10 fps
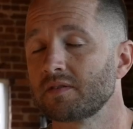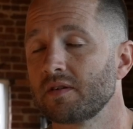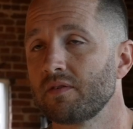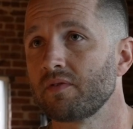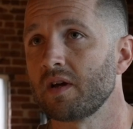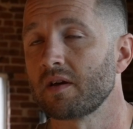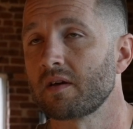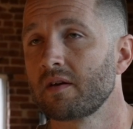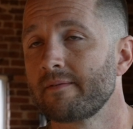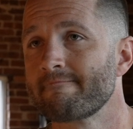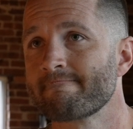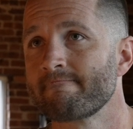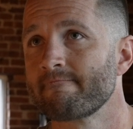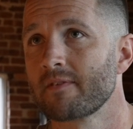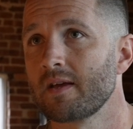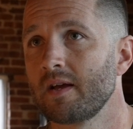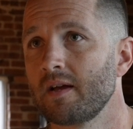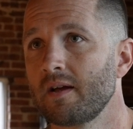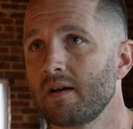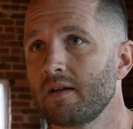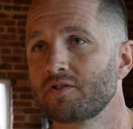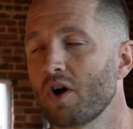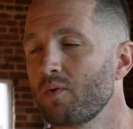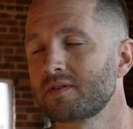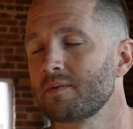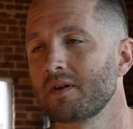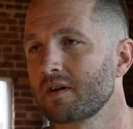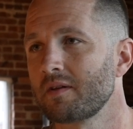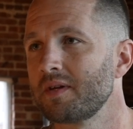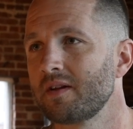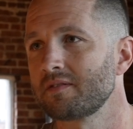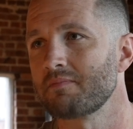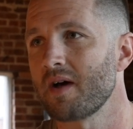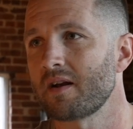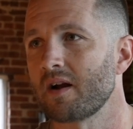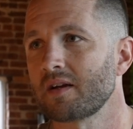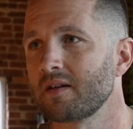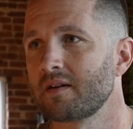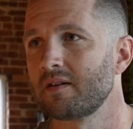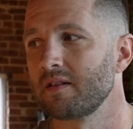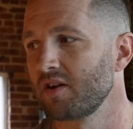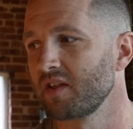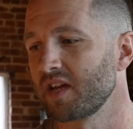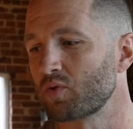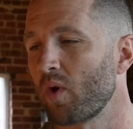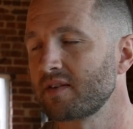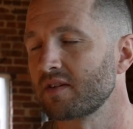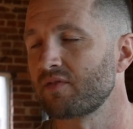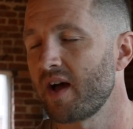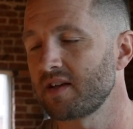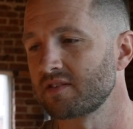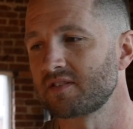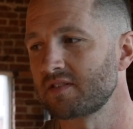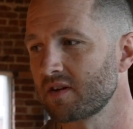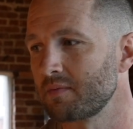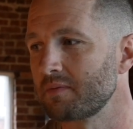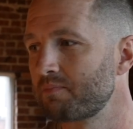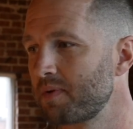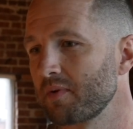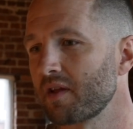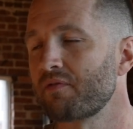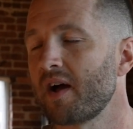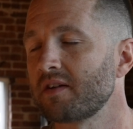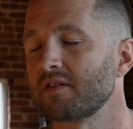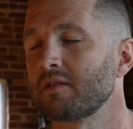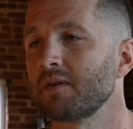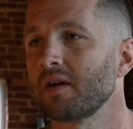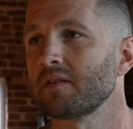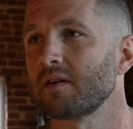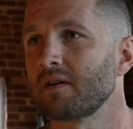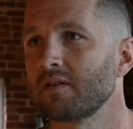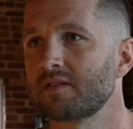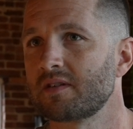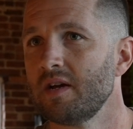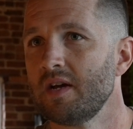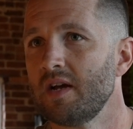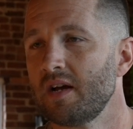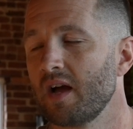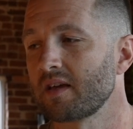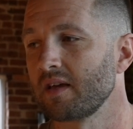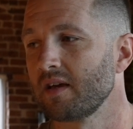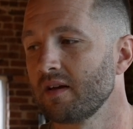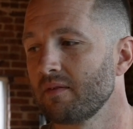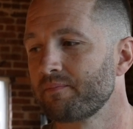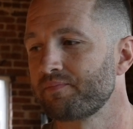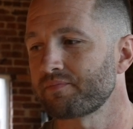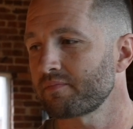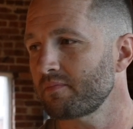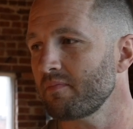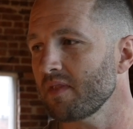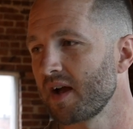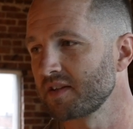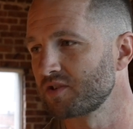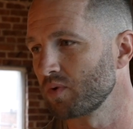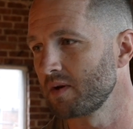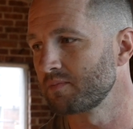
of like, there's always somebody gonna be, it doesn't matter. I could literally get twice as fast. There's still gonna be people that are faster than me out there. I can swim